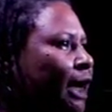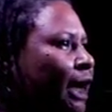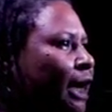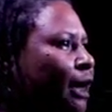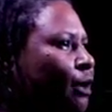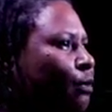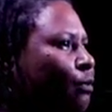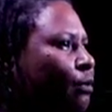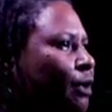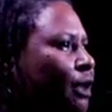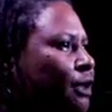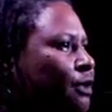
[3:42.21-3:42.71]

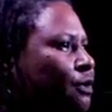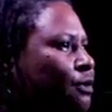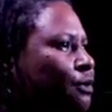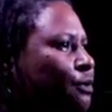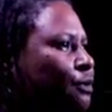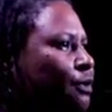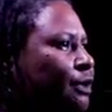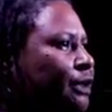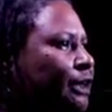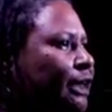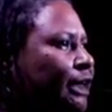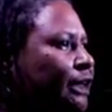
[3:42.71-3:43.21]
I want
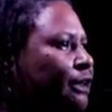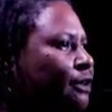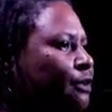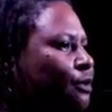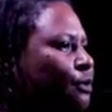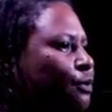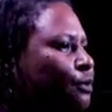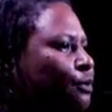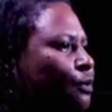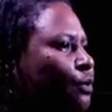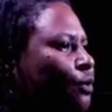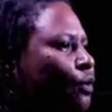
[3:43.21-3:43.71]
to
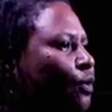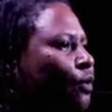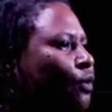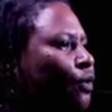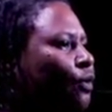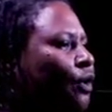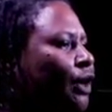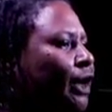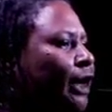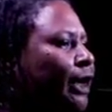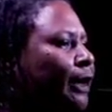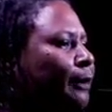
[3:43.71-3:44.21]
get to
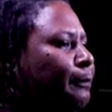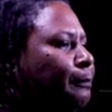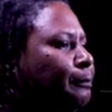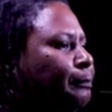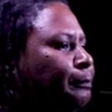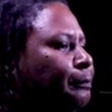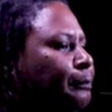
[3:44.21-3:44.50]
Hohola.